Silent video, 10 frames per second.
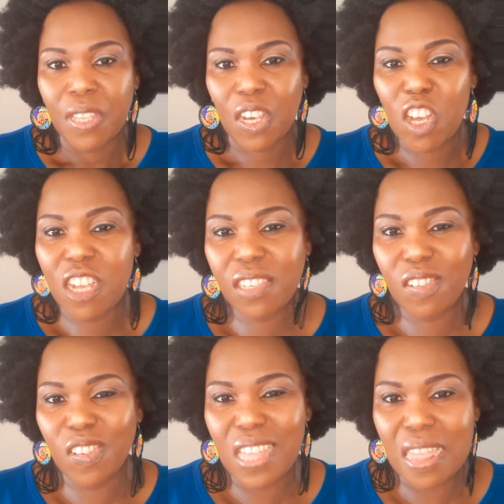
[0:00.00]

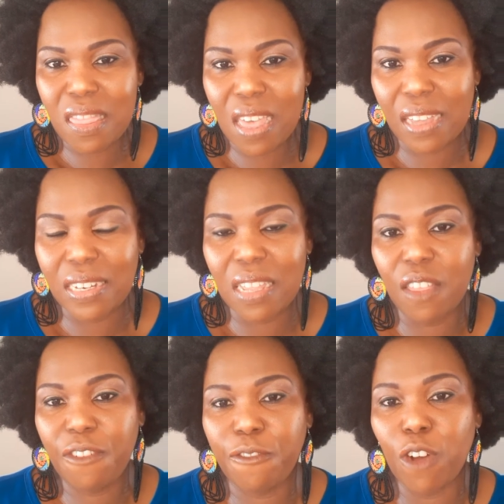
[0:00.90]
curses the third and the
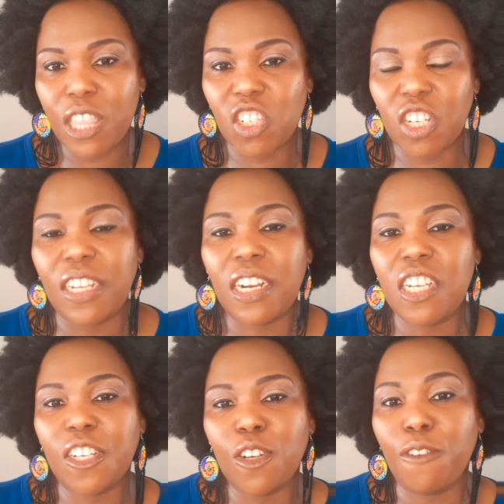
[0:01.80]
fourth
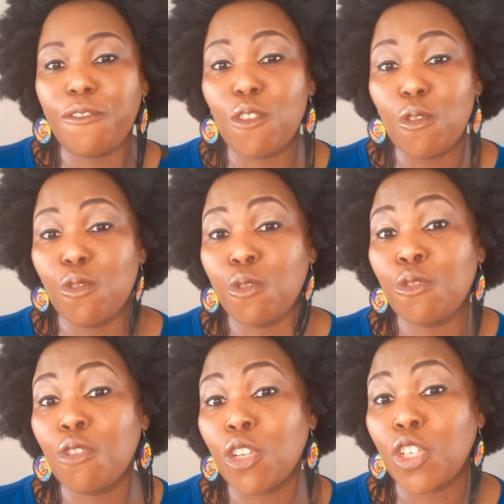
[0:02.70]
generation of those who do
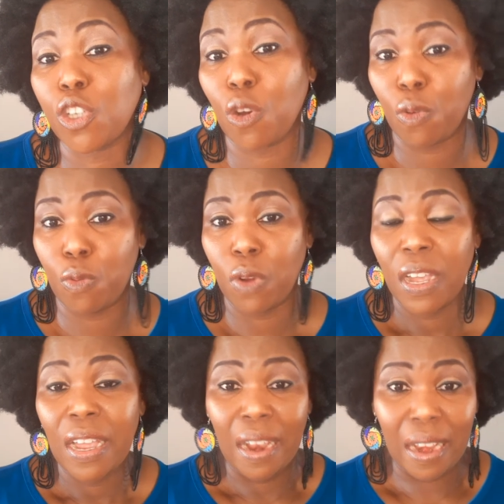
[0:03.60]
not show
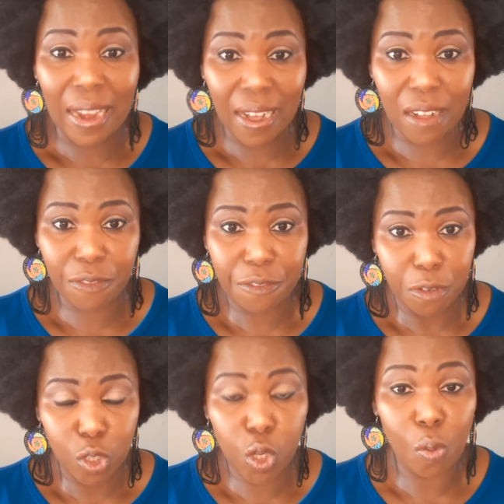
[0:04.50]
love
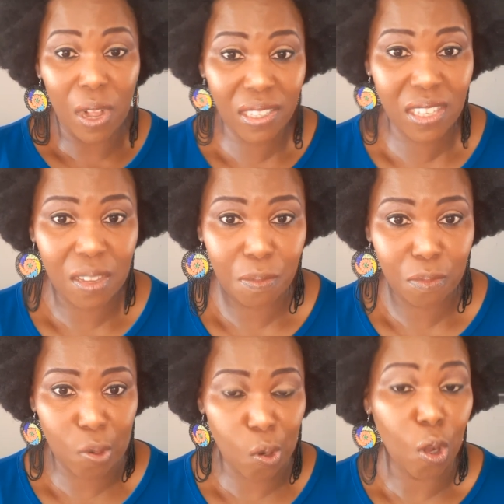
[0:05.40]
towards
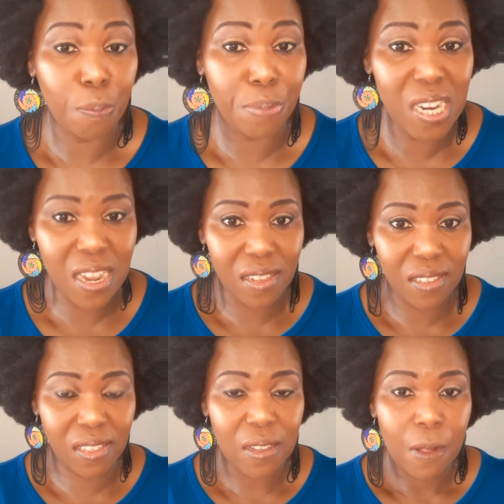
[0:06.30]
him or
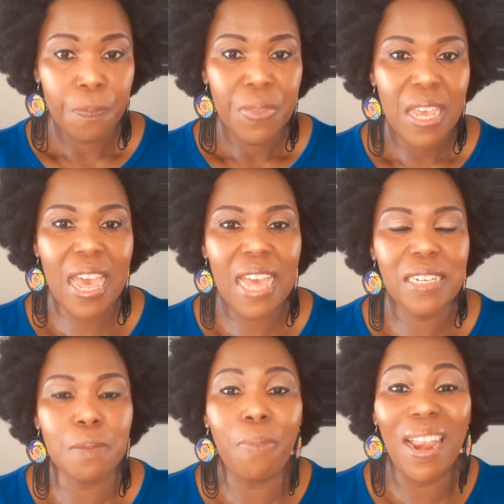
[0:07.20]
obedience,
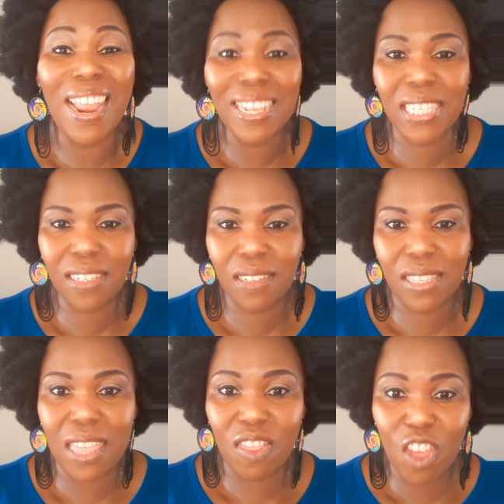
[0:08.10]
and blesses
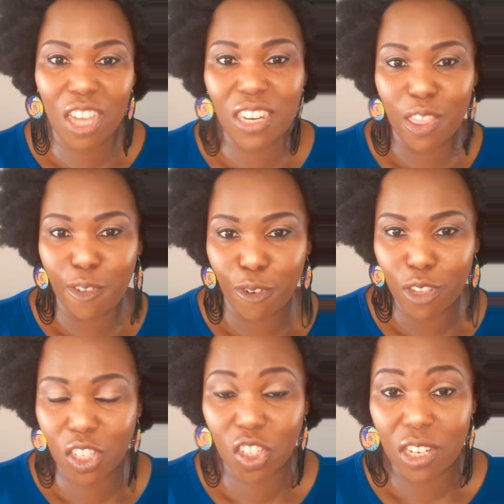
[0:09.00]
the third and the
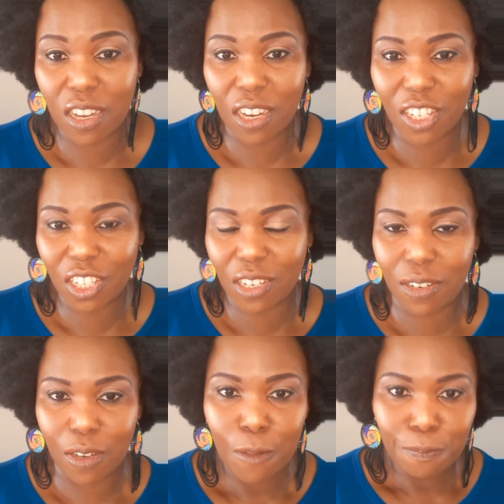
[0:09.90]
fourth
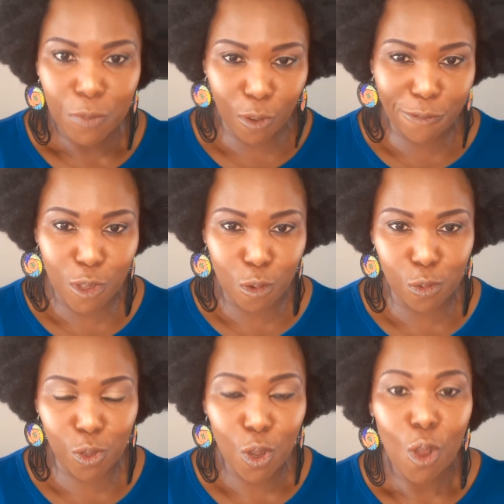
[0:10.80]
generation of
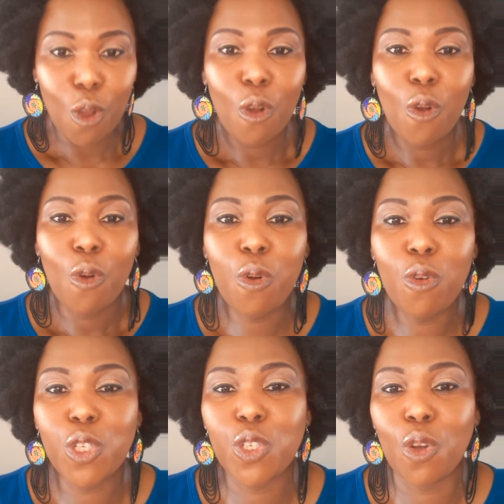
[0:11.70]
those who
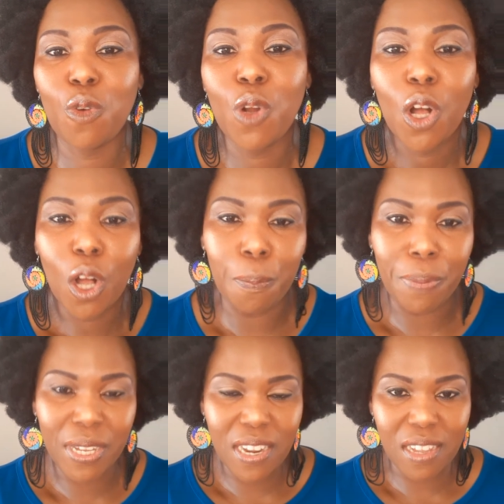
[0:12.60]
show
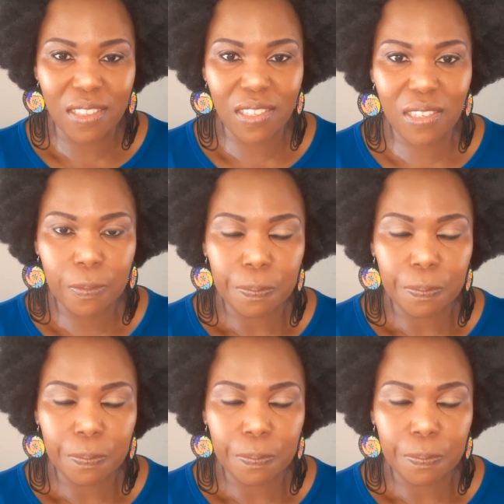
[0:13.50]
obedience.